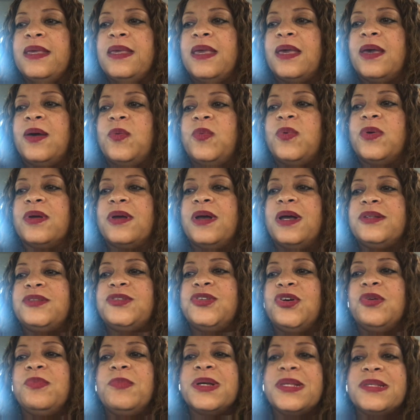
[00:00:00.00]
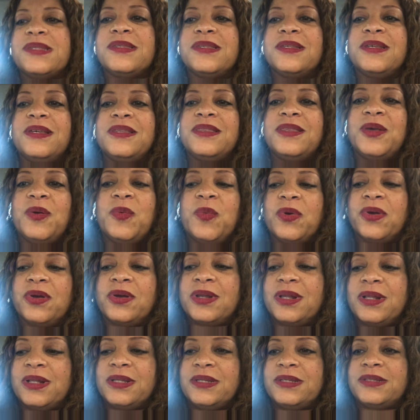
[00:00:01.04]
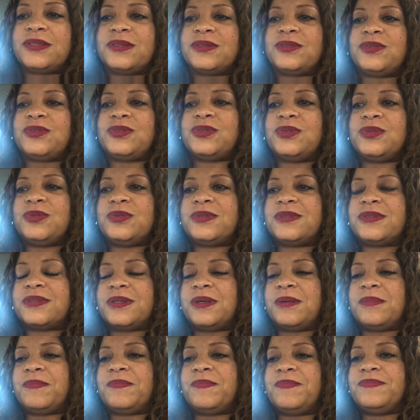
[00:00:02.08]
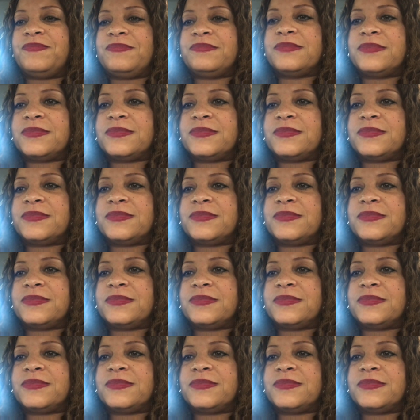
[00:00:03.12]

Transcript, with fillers: yeah, I told my son that we're going to listen to some.